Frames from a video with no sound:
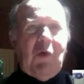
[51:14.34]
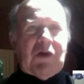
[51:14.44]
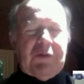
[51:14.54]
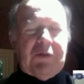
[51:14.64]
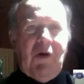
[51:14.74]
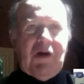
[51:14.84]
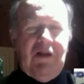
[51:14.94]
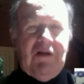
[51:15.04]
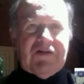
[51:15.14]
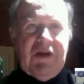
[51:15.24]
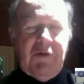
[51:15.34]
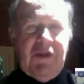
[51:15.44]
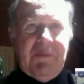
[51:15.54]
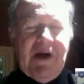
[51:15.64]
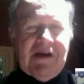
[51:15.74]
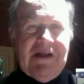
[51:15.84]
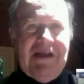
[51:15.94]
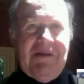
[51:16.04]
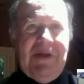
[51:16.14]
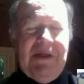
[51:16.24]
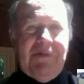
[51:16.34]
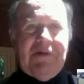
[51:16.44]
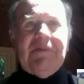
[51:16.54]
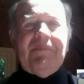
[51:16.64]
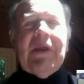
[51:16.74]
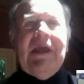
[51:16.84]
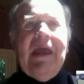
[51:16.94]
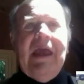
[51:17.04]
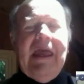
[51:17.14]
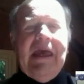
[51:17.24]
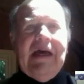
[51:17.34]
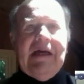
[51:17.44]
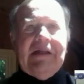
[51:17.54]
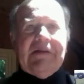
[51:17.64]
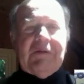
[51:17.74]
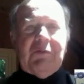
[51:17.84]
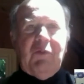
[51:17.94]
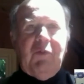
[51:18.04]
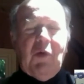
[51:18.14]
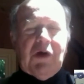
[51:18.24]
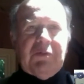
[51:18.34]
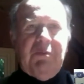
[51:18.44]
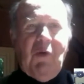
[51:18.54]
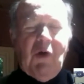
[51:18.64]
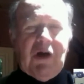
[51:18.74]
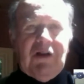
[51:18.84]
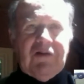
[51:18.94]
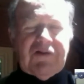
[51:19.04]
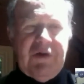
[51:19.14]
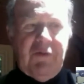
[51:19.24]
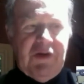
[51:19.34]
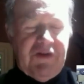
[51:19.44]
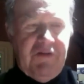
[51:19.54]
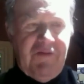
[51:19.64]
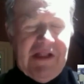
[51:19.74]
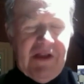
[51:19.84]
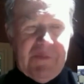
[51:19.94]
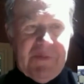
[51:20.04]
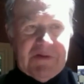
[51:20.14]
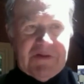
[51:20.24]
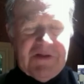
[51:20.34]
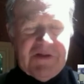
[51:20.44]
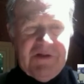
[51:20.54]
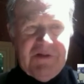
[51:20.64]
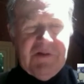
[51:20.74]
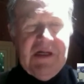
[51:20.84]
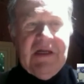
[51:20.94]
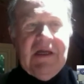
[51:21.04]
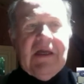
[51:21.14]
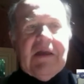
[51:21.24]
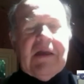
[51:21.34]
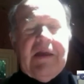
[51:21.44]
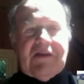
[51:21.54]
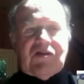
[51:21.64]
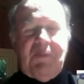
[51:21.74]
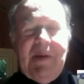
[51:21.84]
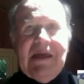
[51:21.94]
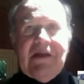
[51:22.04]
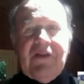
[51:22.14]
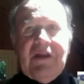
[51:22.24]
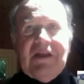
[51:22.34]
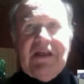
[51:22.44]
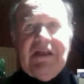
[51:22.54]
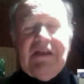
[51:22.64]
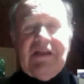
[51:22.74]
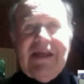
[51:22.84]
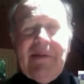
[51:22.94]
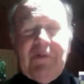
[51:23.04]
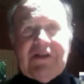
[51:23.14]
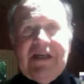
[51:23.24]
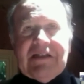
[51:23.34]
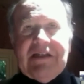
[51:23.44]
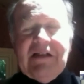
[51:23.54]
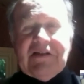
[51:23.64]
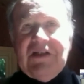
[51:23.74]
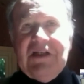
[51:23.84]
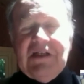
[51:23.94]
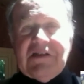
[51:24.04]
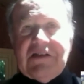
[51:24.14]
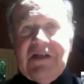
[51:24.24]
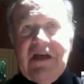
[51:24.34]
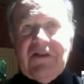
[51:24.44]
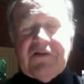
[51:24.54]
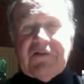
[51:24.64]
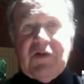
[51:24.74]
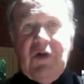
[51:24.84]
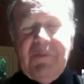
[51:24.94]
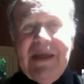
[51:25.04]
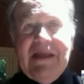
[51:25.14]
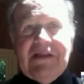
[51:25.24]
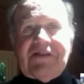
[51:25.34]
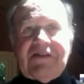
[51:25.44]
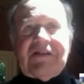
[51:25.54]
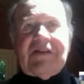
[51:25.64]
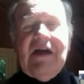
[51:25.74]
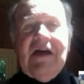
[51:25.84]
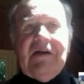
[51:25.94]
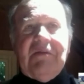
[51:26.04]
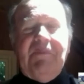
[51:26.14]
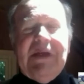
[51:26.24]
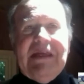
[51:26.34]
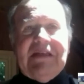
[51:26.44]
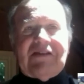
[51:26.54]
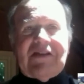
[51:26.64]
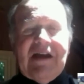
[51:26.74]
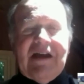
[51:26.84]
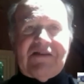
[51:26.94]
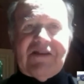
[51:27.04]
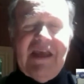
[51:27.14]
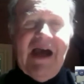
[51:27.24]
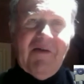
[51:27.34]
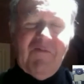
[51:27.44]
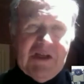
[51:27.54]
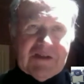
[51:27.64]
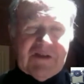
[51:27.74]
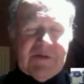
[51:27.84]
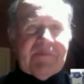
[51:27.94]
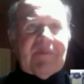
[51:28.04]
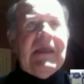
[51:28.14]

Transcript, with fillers: worked more closely with the marketing people and worked more closely with developers to expand the tablet technology into other domains besides the obvious